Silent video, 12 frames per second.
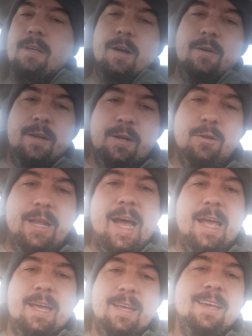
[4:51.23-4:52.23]
know, it'll
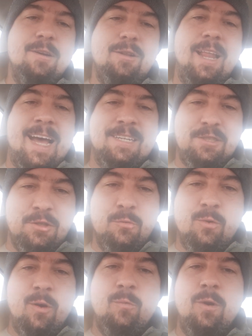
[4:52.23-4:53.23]
last you
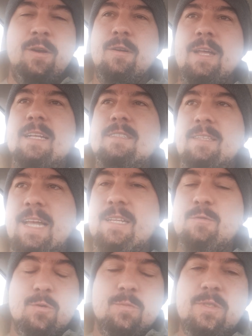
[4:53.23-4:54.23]
one winter.
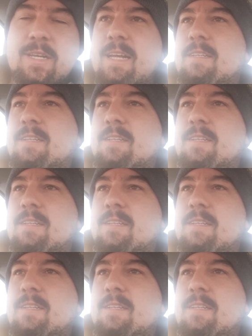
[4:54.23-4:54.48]
That's what I'm saying.